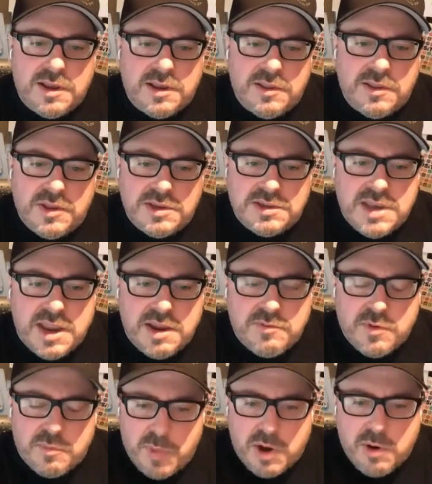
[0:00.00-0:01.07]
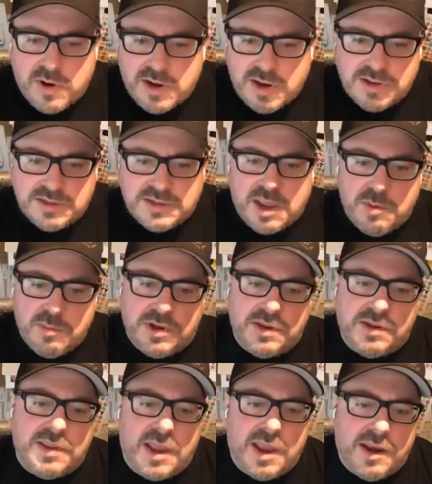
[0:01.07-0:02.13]
these Native Americans coming
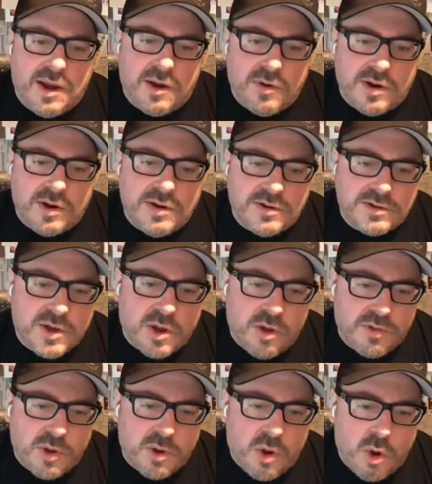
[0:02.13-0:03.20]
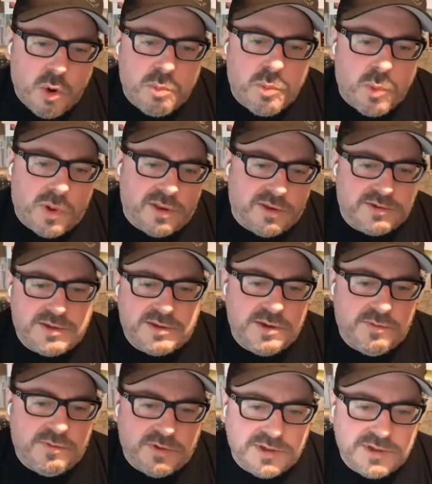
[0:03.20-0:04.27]
in that area, and it's called the Hopewell
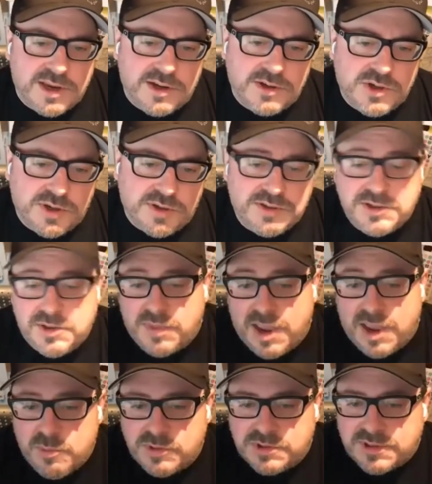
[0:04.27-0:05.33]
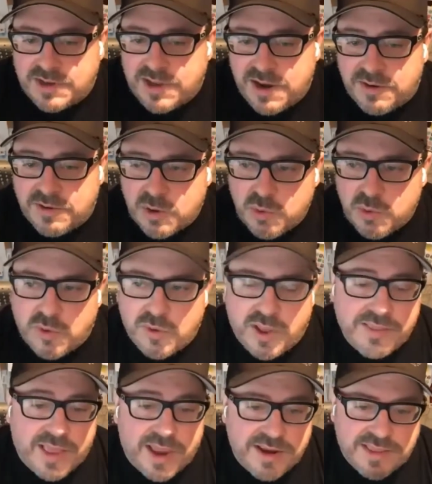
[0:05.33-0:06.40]
civilization. So that was kind of cool. Wow.
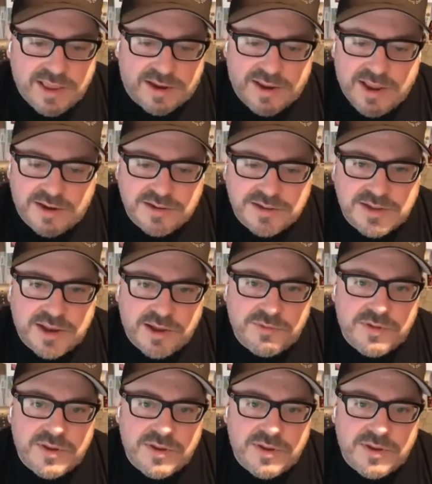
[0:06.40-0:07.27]
I like that kind of stuff.